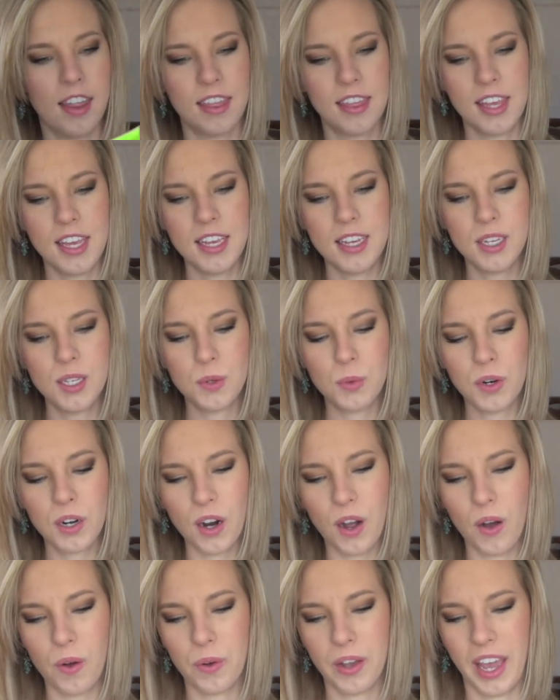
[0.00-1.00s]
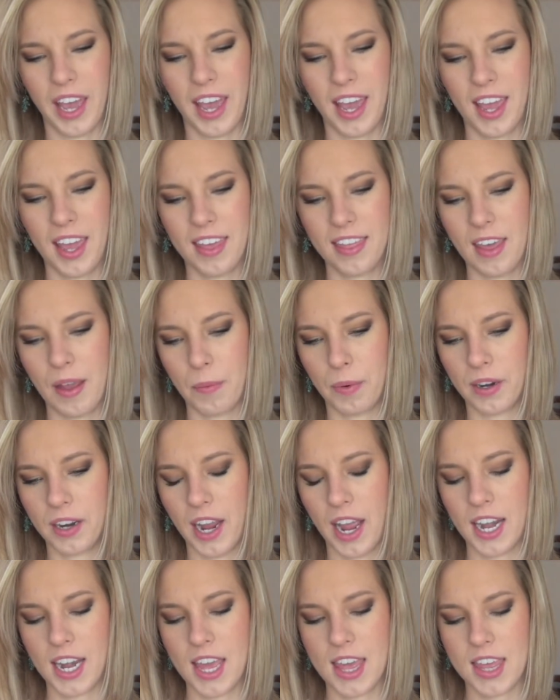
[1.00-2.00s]
These were okay. They
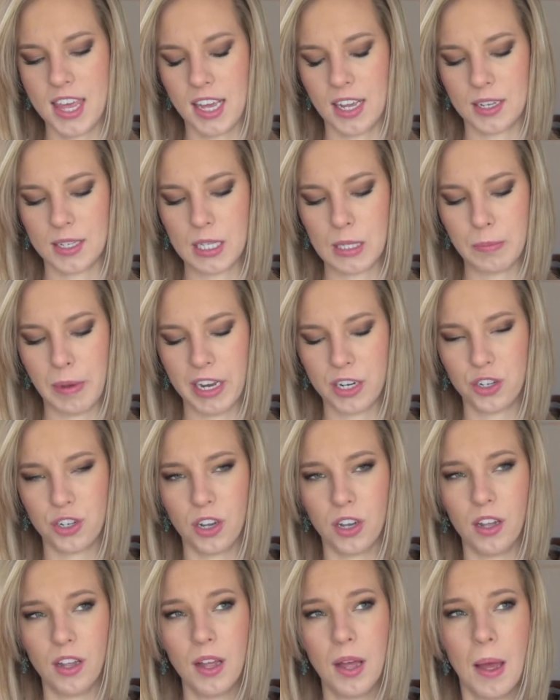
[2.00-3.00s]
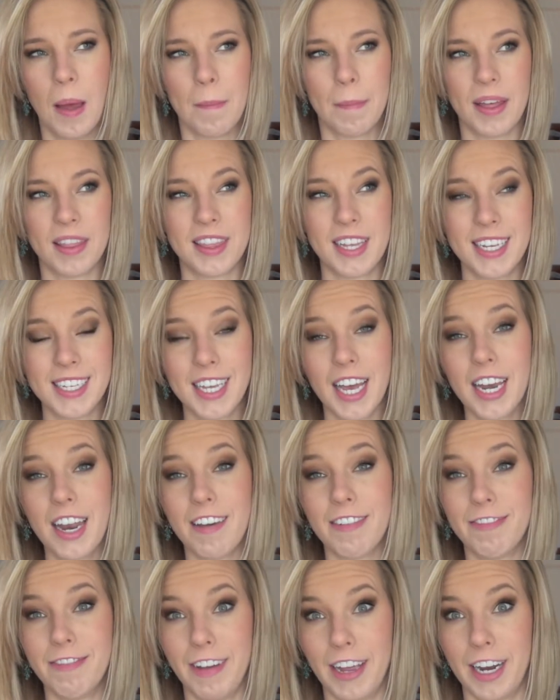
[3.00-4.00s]
weren't anything special, but these
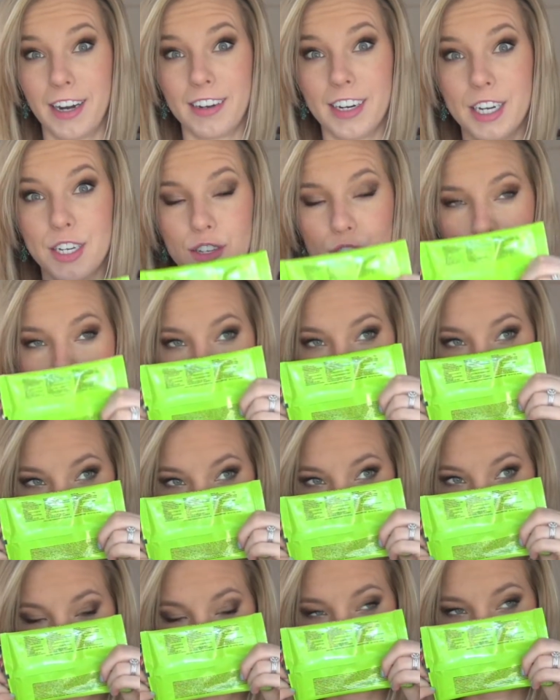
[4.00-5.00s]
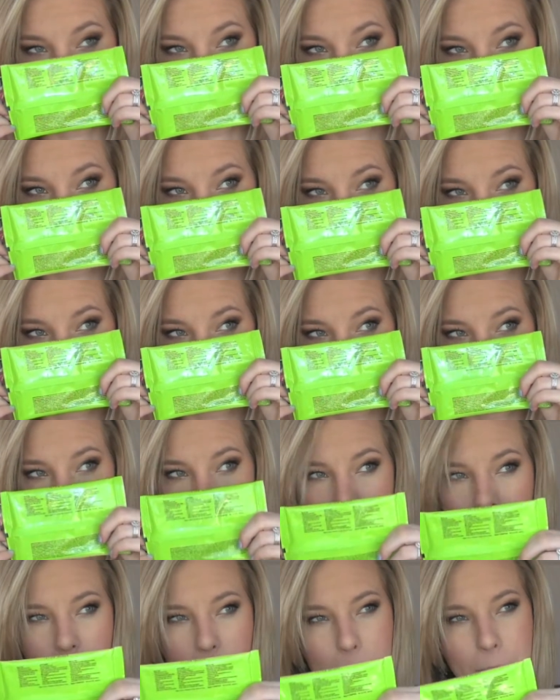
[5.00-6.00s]
had a very strong scent.
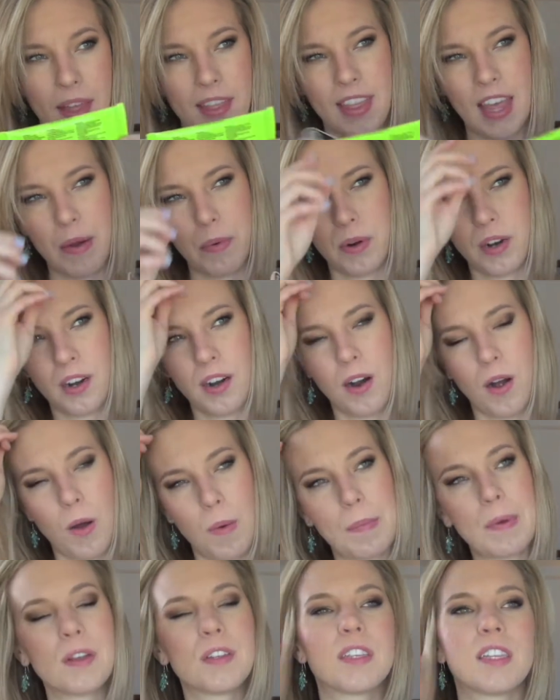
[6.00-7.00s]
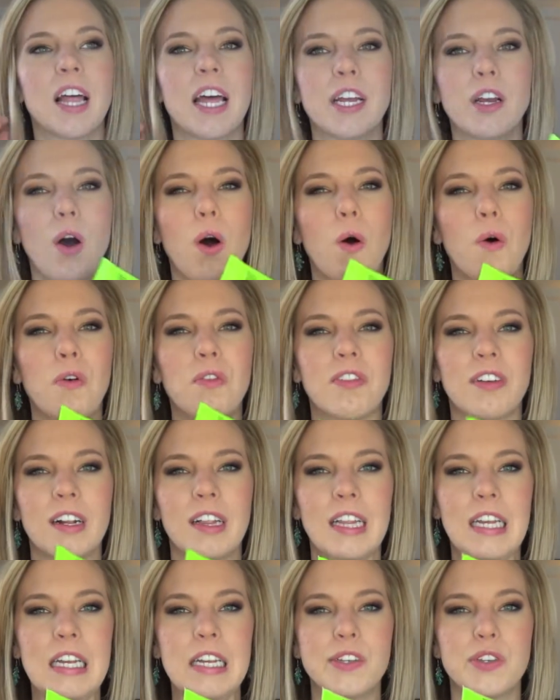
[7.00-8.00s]
They were almost like
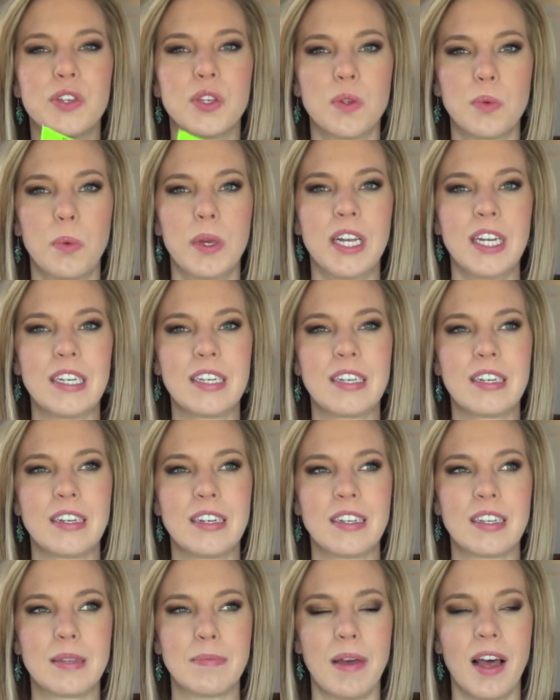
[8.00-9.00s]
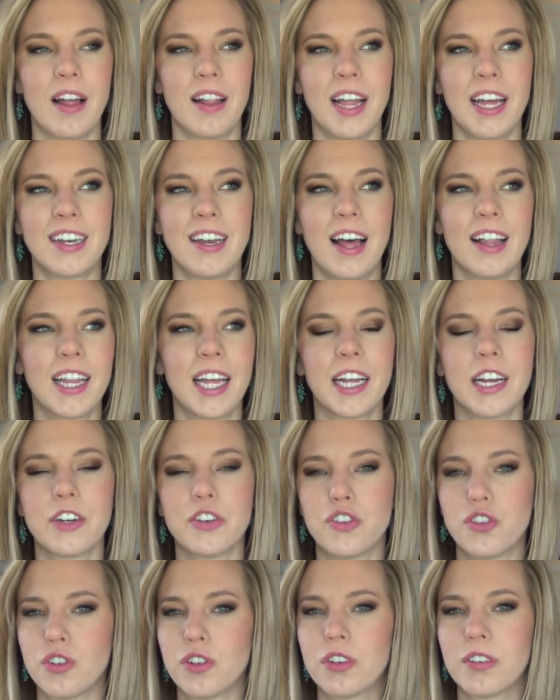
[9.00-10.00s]
overly sweet smell and not like a
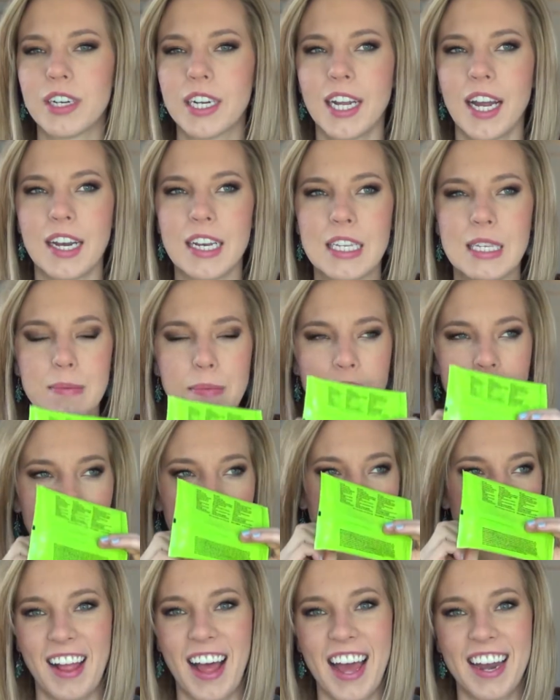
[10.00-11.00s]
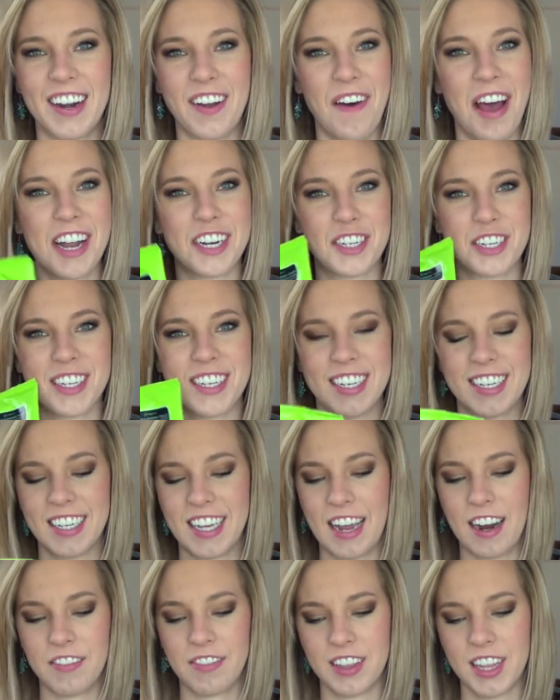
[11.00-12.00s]
sugary kind of smell. I don't know, I just didn't
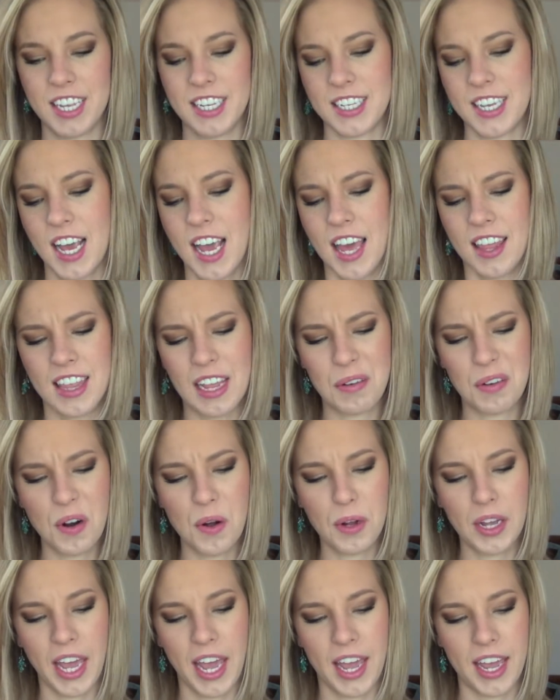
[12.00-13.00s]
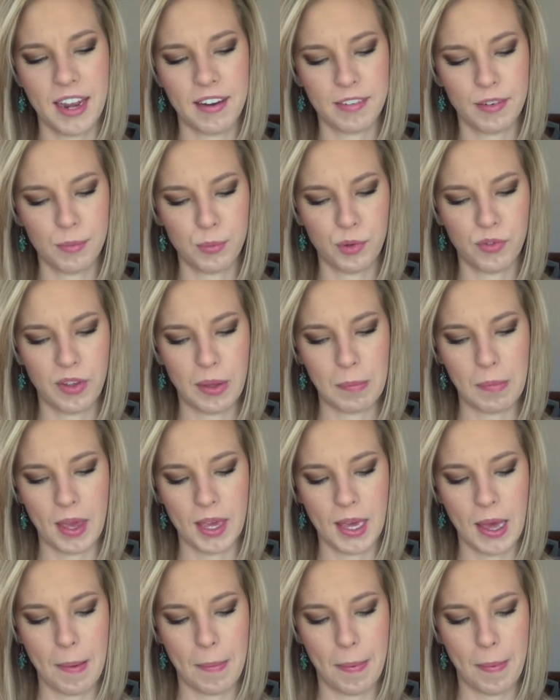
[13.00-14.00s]
care for these. They were okay at removing
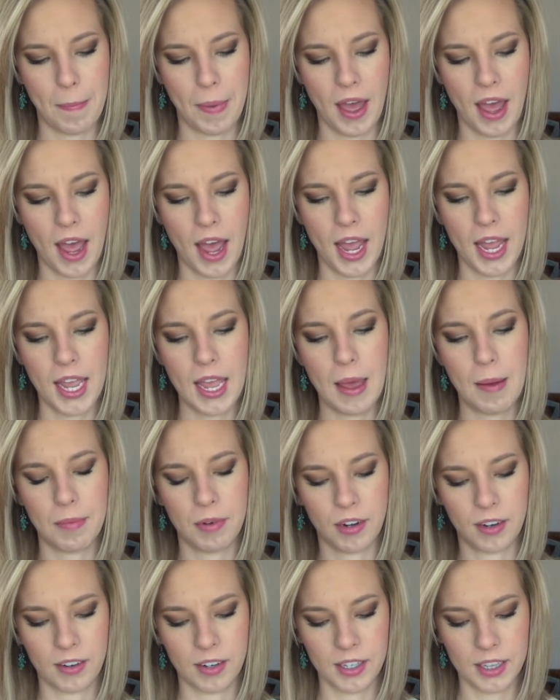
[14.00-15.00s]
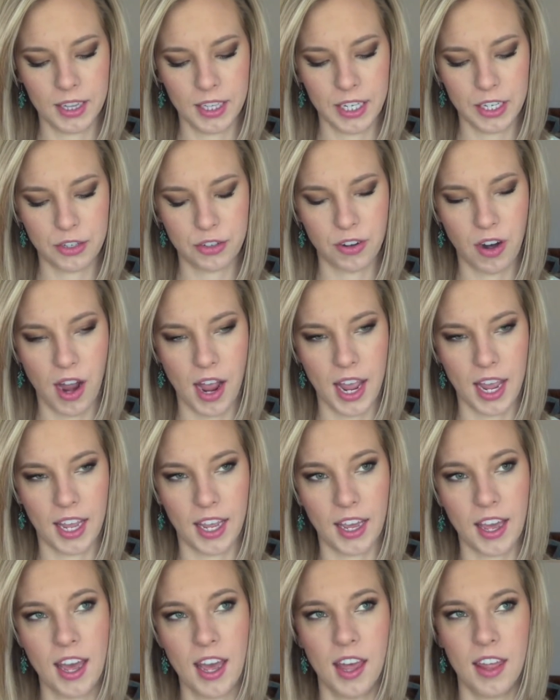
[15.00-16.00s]
makeup, but I am currently
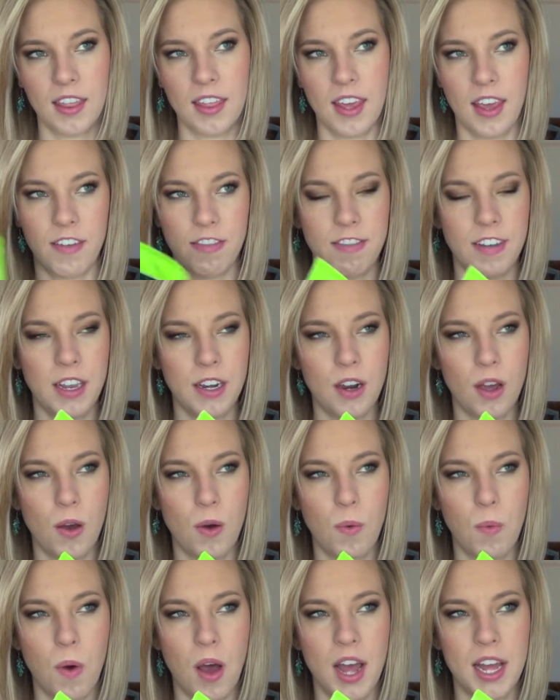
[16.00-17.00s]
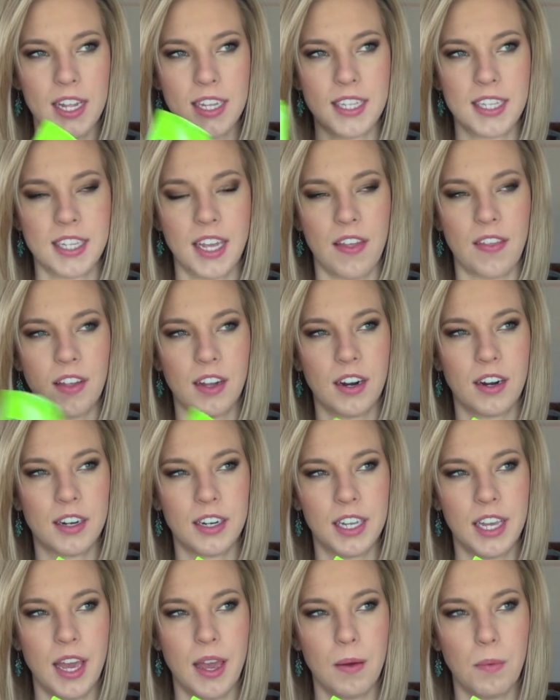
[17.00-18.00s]
trying the Aveeno ones and the
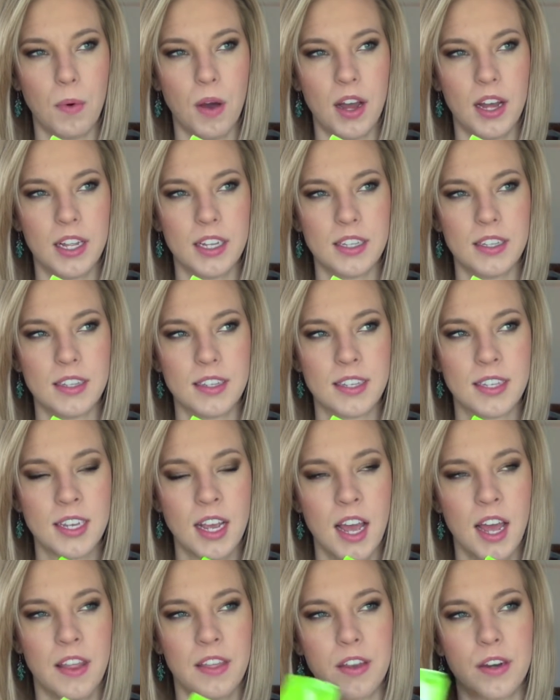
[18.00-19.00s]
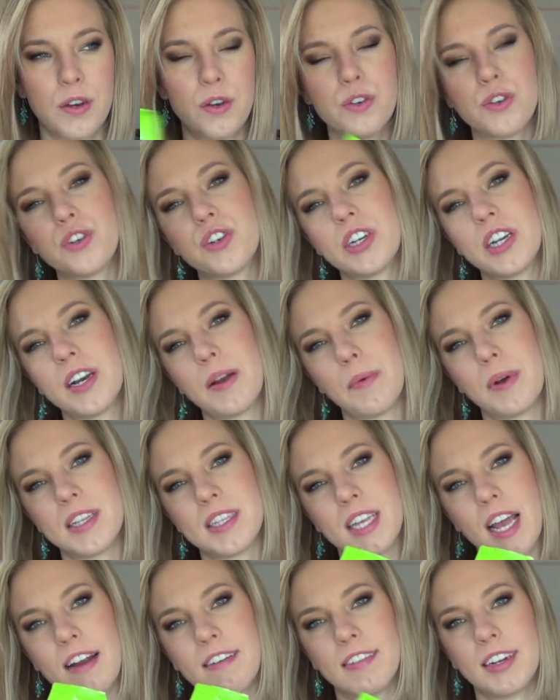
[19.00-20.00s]
Garnier ones. The Neutrogena
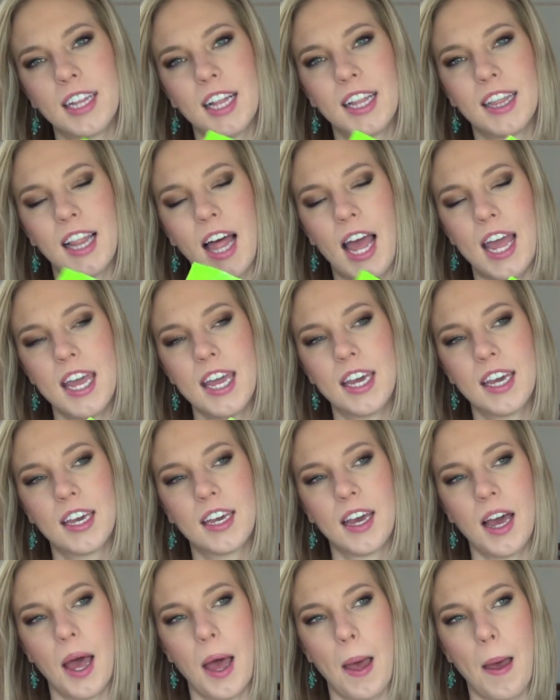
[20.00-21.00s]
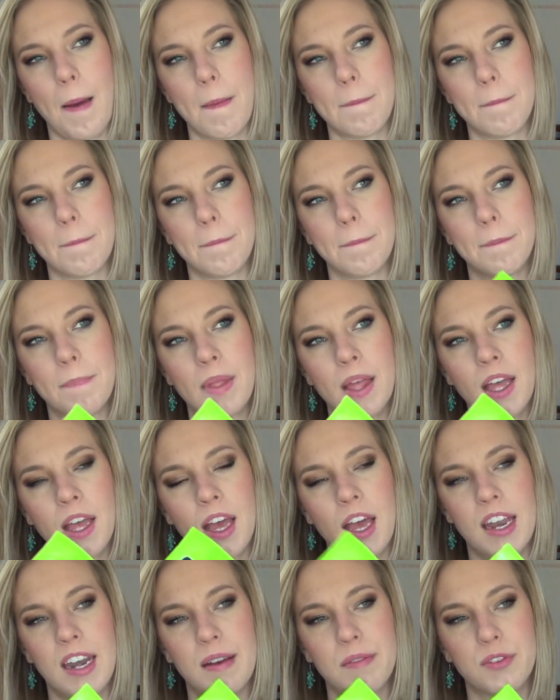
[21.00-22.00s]
ones I really like, and
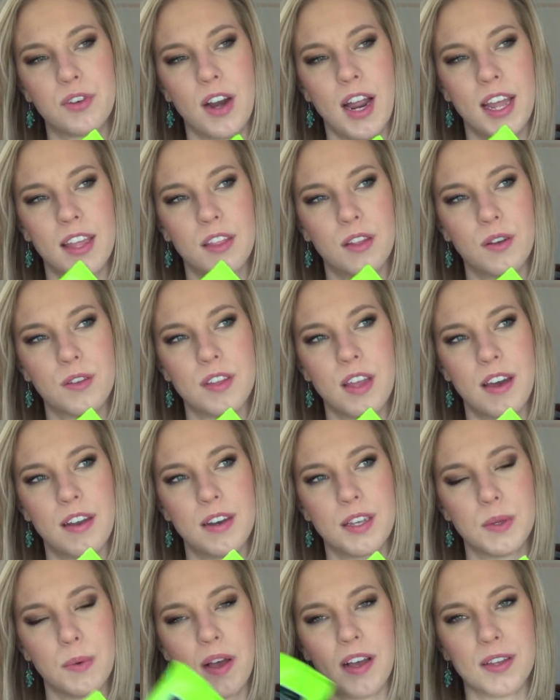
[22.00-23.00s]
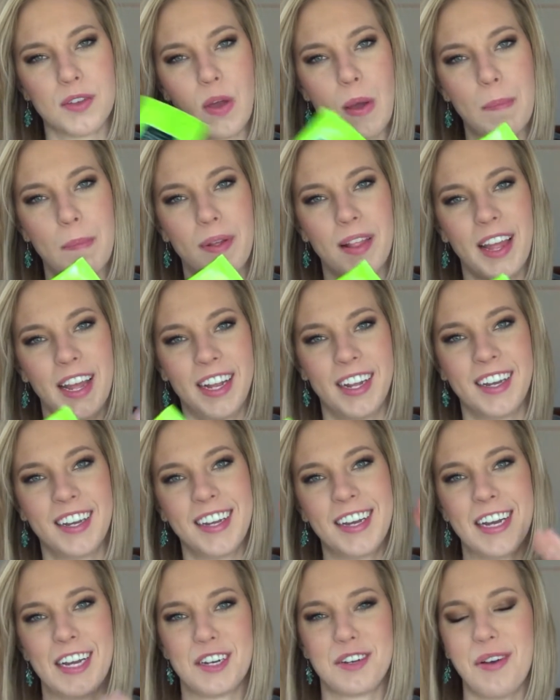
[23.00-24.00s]
I'm trying those out as well. So I'm like
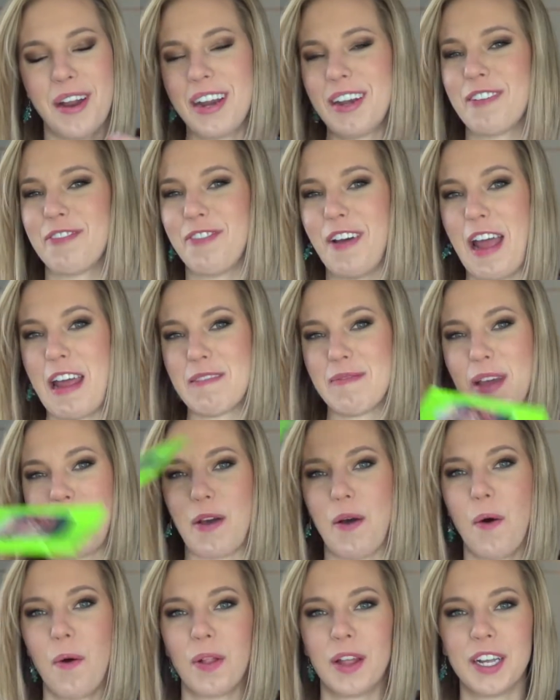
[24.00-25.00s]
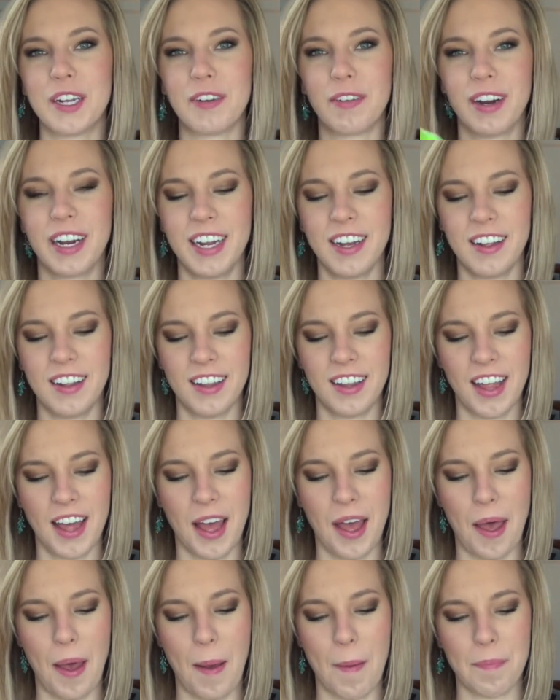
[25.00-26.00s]
trying to find my holy
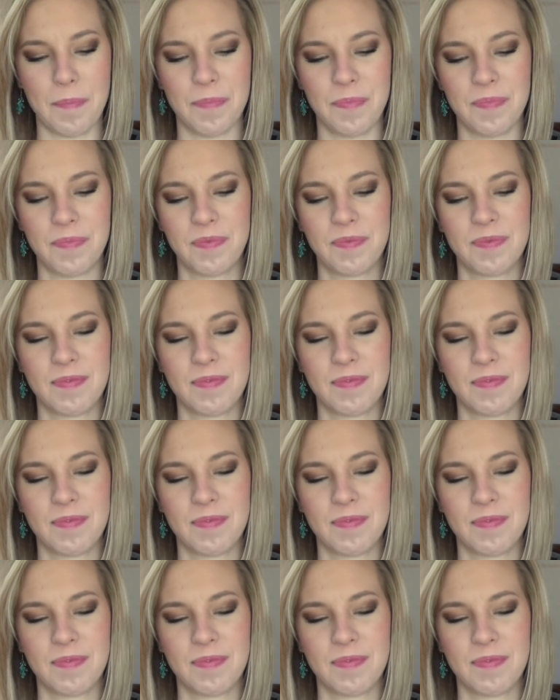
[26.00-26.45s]
grail